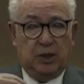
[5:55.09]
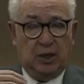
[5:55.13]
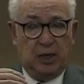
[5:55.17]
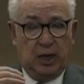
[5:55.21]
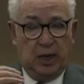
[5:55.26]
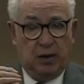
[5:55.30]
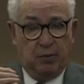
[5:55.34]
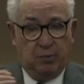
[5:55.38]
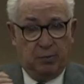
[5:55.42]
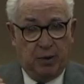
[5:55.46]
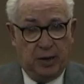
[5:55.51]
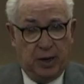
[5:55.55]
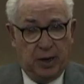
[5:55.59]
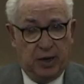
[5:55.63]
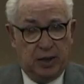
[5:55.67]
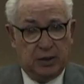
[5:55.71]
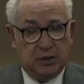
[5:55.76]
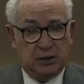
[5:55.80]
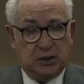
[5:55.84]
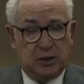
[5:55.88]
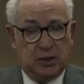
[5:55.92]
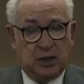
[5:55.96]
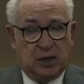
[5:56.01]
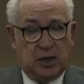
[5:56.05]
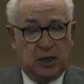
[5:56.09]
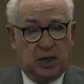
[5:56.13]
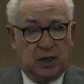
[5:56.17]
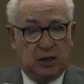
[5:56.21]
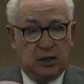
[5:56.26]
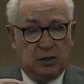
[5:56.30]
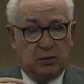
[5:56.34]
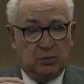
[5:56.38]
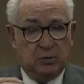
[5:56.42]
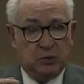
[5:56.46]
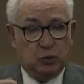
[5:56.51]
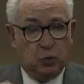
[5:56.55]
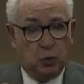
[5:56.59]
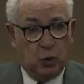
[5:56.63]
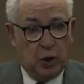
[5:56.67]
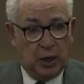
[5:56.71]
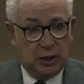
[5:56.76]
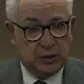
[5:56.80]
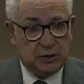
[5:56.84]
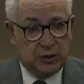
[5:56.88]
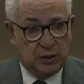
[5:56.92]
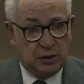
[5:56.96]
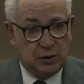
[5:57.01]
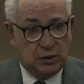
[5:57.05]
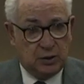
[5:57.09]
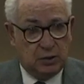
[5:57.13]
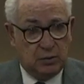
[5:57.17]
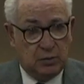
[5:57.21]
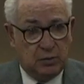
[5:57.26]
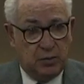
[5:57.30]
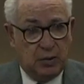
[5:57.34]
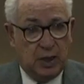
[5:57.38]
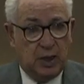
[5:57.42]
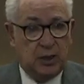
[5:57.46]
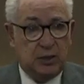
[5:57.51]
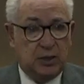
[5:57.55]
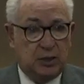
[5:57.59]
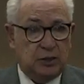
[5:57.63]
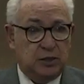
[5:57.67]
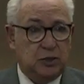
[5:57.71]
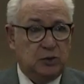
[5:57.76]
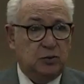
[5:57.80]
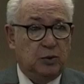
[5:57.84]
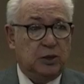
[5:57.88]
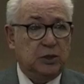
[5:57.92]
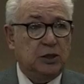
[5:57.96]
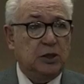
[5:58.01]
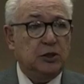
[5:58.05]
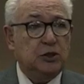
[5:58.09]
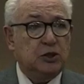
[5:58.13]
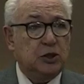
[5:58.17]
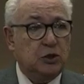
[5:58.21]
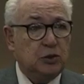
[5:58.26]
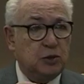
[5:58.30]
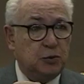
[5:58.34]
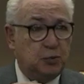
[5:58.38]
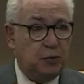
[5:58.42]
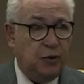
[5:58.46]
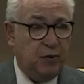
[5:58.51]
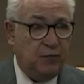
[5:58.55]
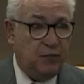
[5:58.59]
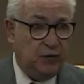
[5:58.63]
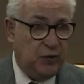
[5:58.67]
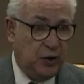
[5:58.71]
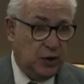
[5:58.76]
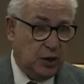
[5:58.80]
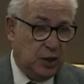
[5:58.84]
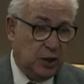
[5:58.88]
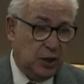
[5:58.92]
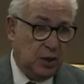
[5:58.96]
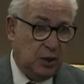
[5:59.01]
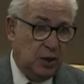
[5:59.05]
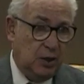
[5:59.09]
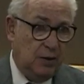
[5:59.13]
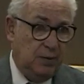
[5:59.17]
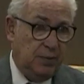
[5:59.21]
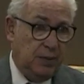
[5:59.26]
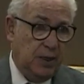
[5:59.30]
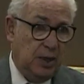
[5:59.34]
the empires and the kingdoms wanted. This is what the Jews preferred.